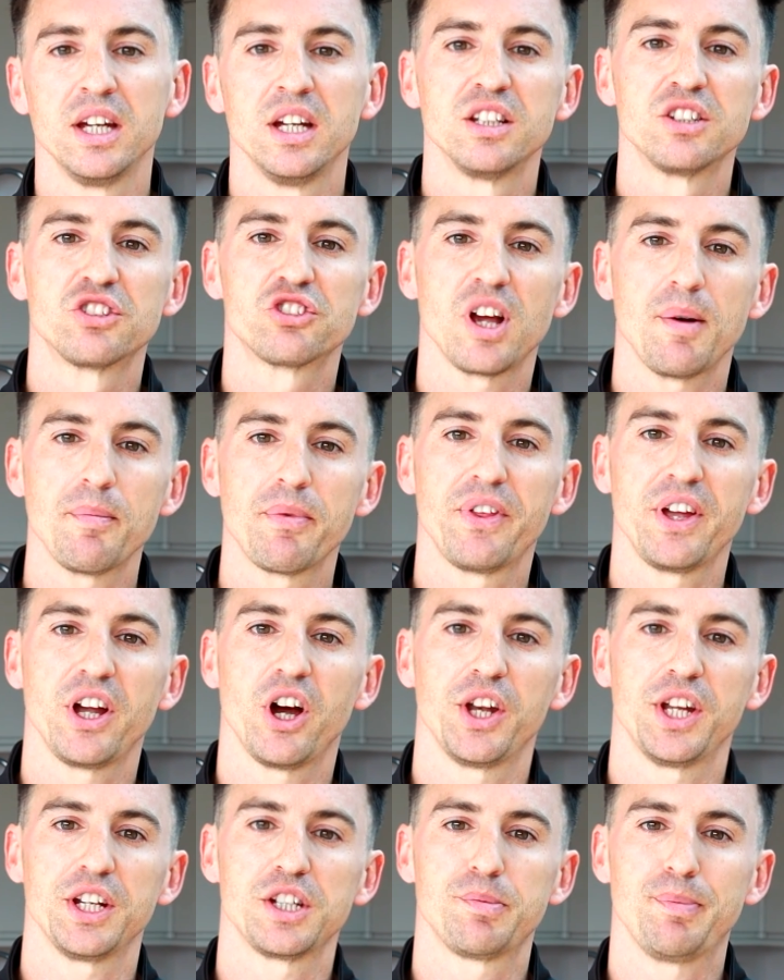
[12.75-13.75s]
Something
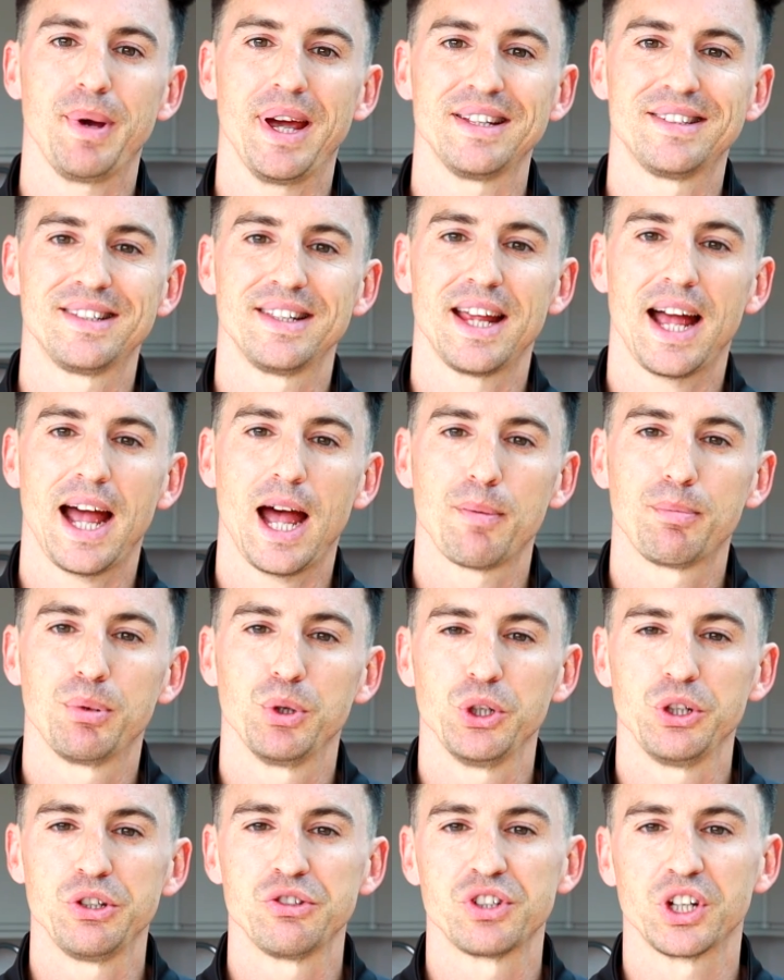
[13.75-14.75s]
unexpected
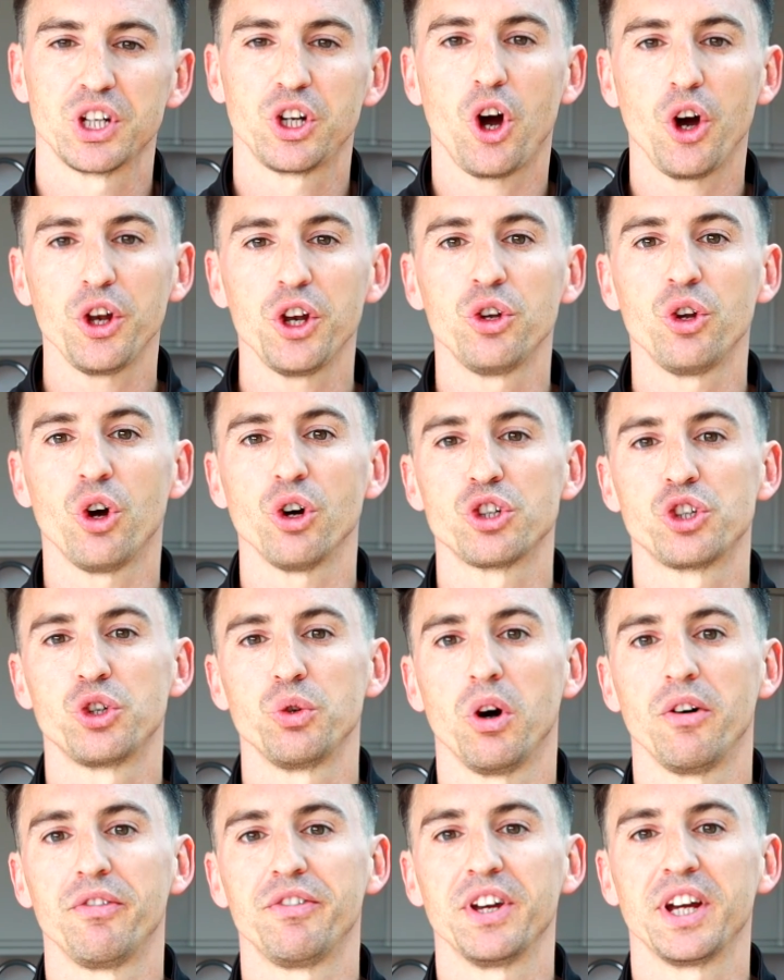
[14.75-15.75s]
happens, kind of knocks
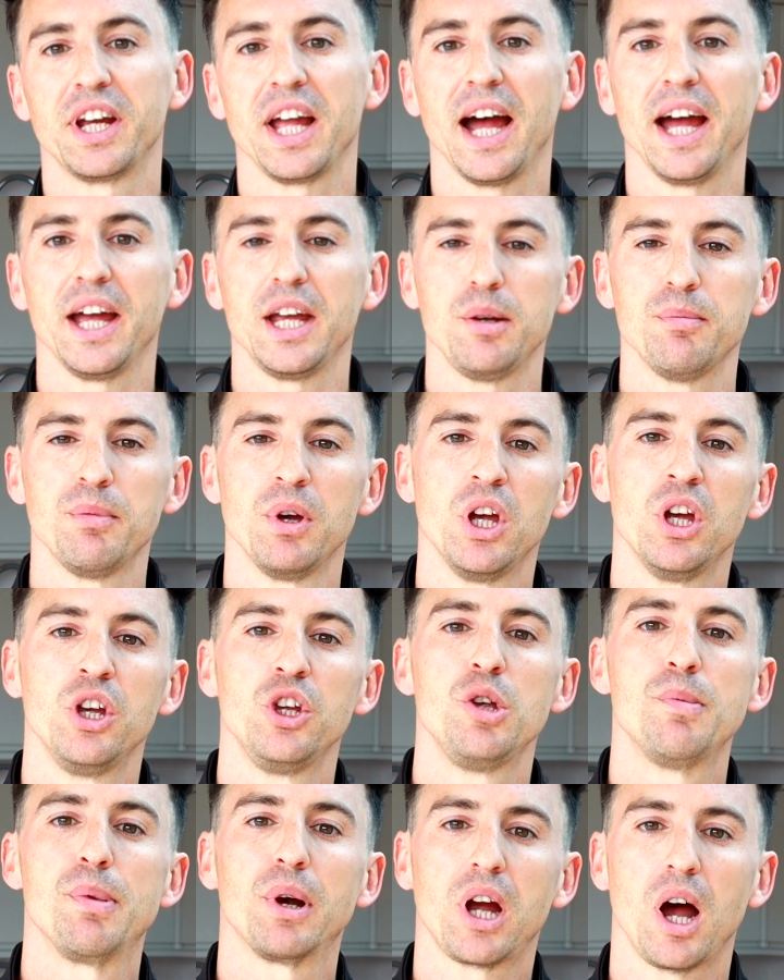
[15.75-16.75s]
you off your game,
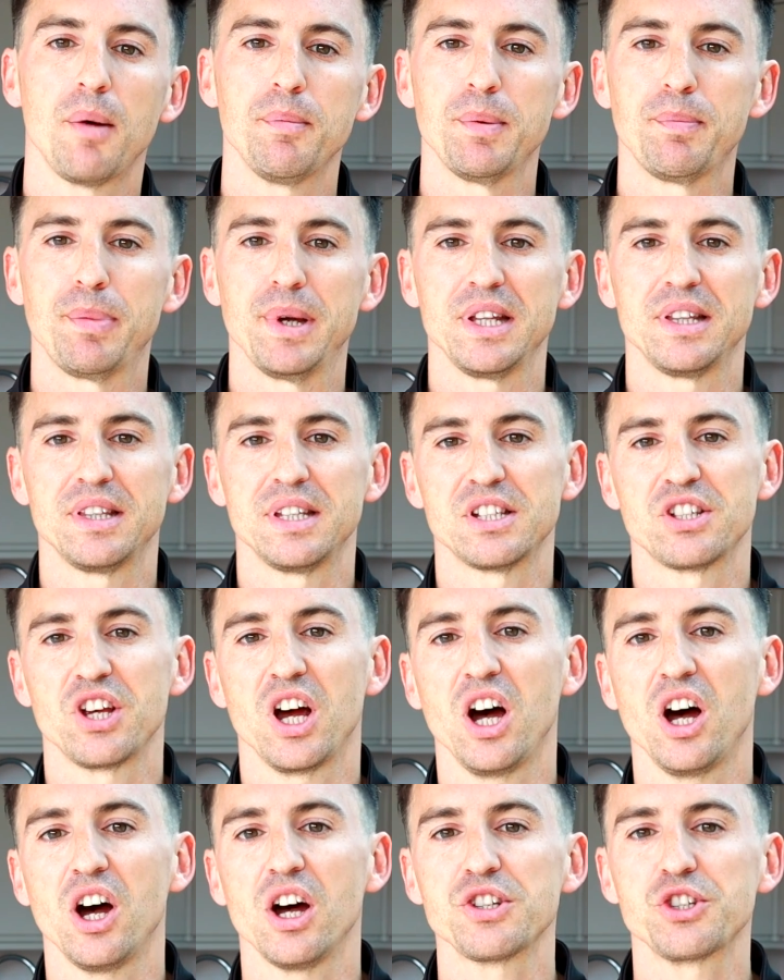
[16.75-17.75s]
you become a bit
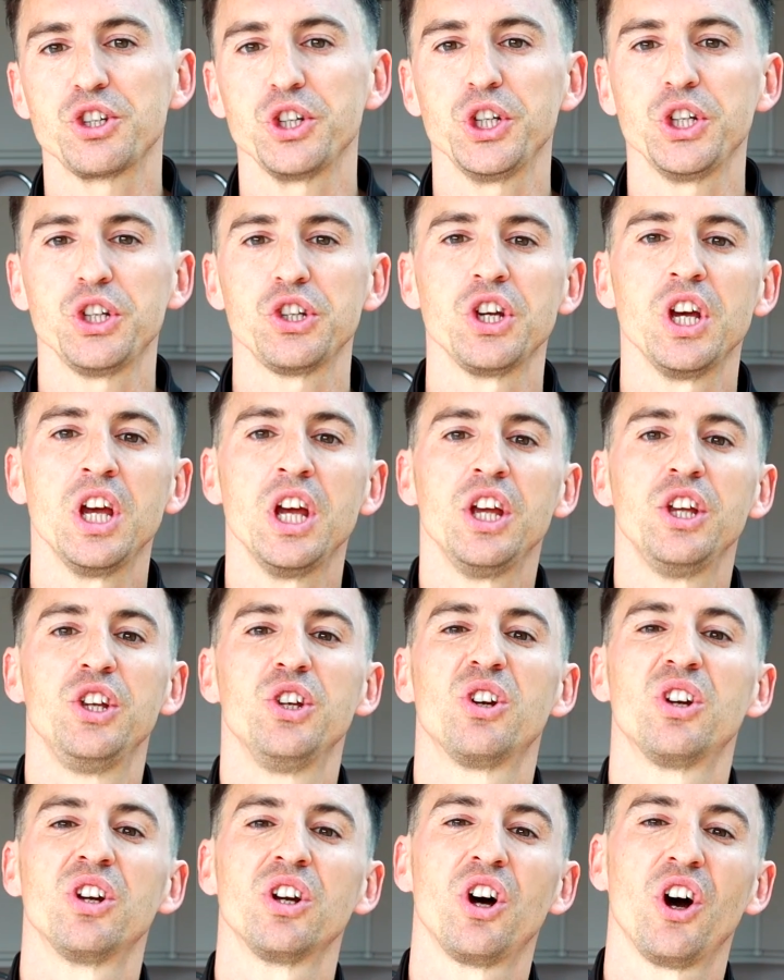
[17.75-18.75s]
disheartened,
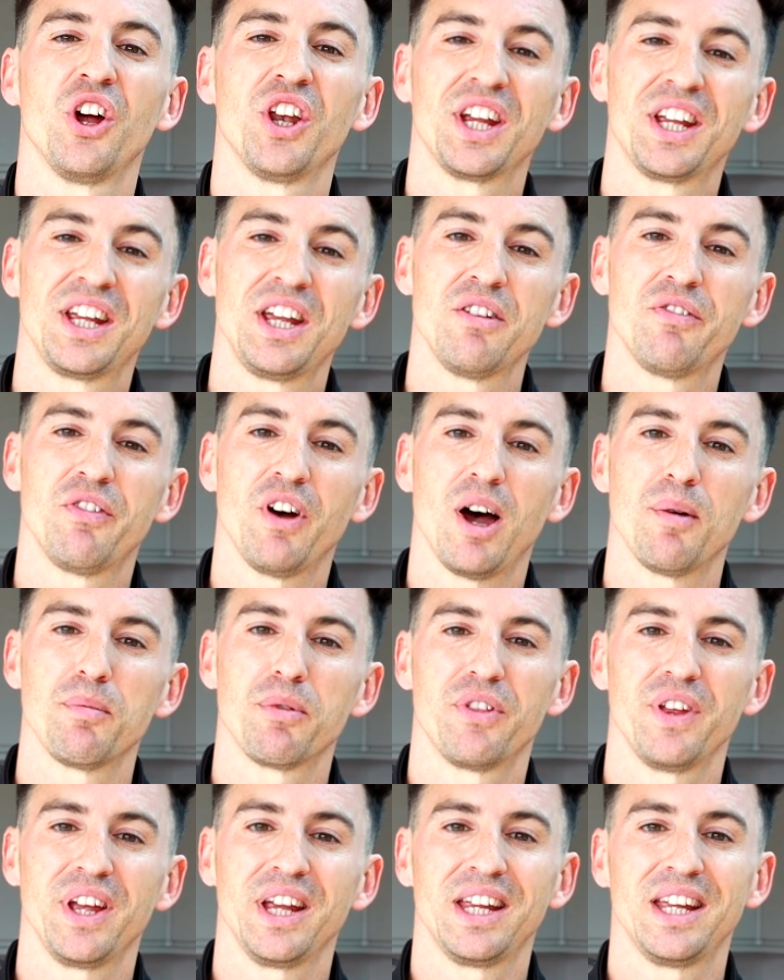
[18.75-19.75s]
you can kind of give
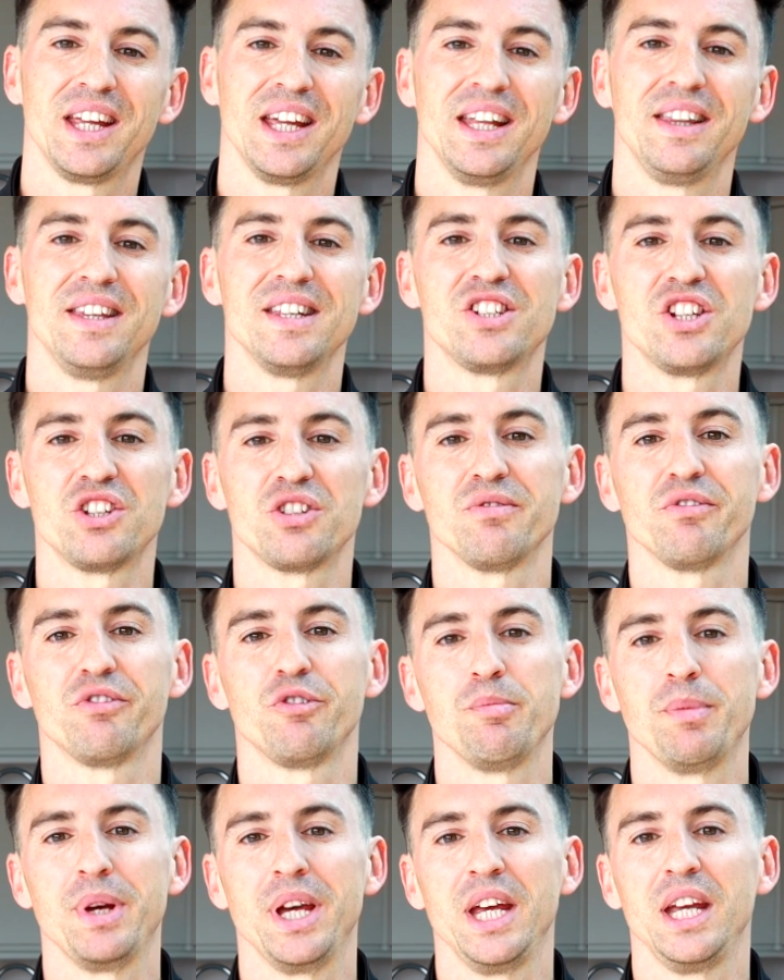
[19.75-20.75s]
up thinking this isn't
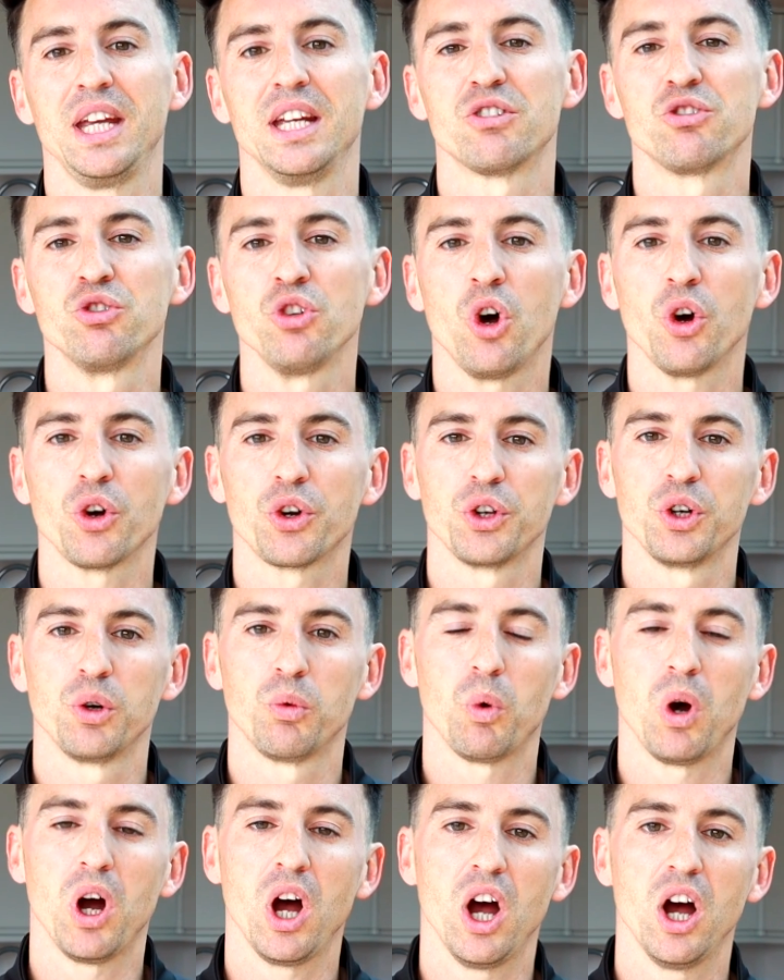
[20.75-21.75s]
for me, it's not going to
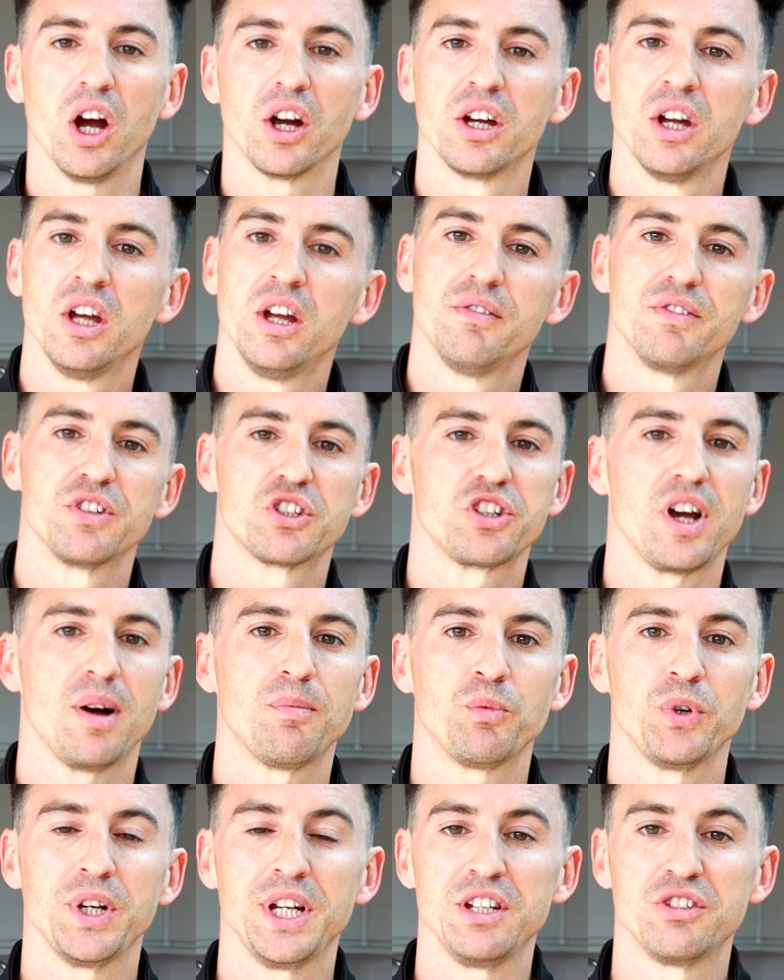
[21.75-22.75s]
work, for
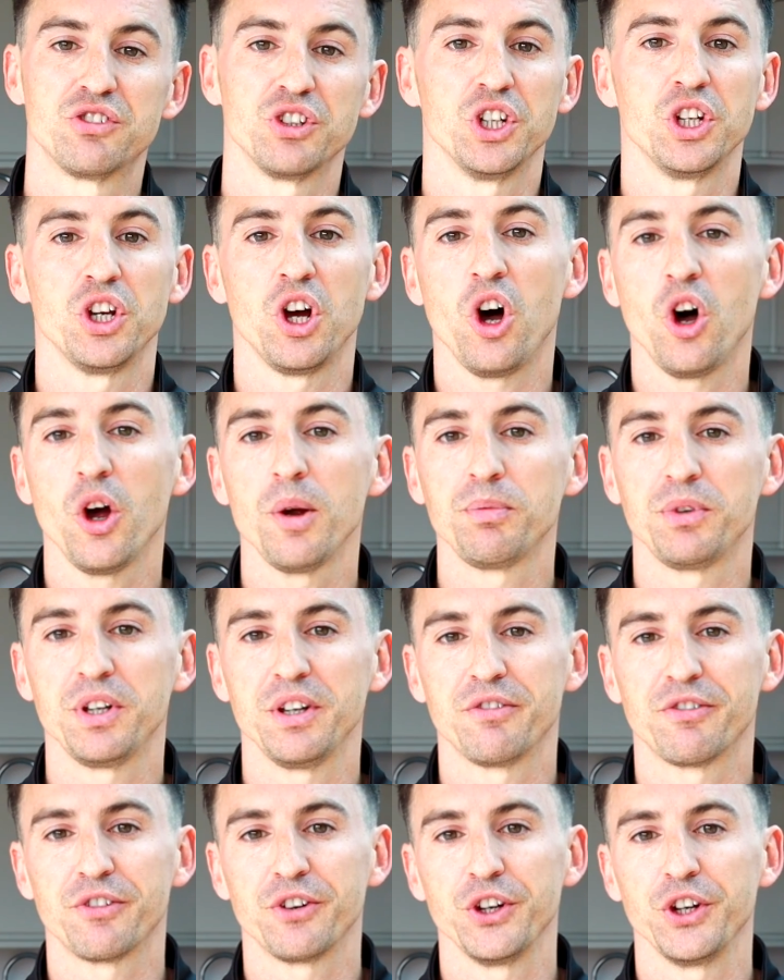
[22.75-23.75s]
some reason I'm
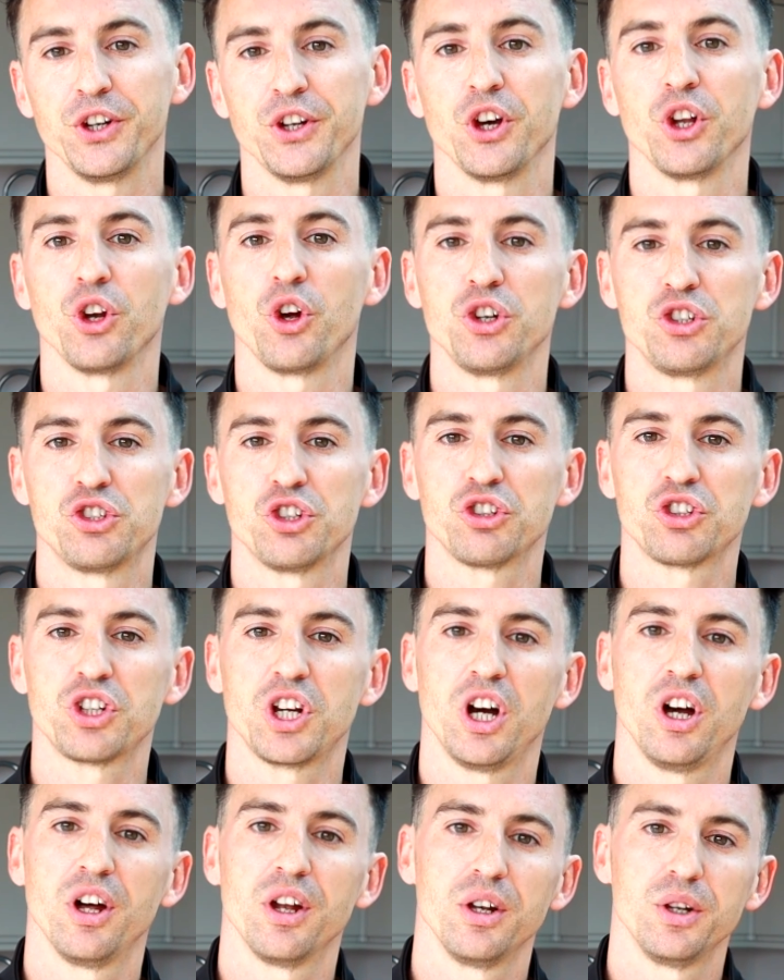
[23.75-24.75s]
different and I just
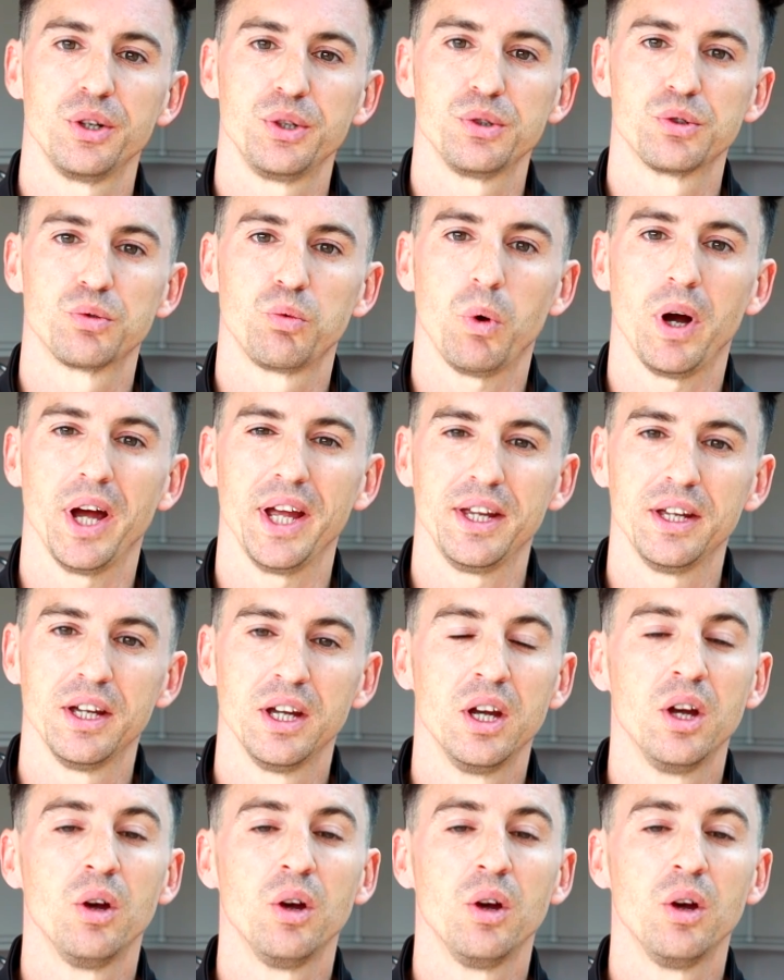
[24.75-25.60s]
can't lose weight.